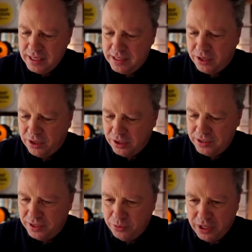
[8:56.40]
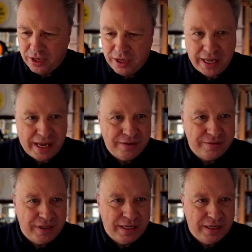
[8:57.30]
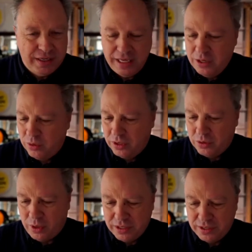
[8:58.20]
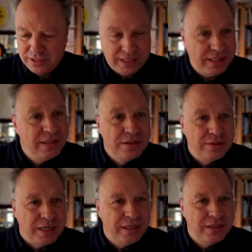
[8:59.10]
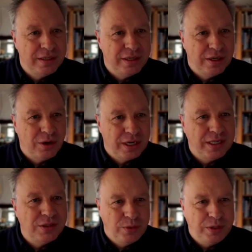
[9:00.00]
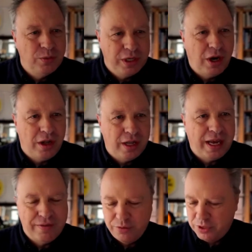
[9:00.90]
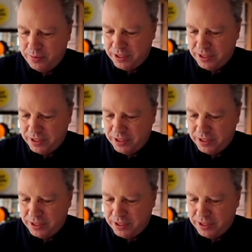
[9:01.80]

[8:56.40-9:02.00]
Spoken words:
the currency we all have in equal quantity, right? Or at least we all have the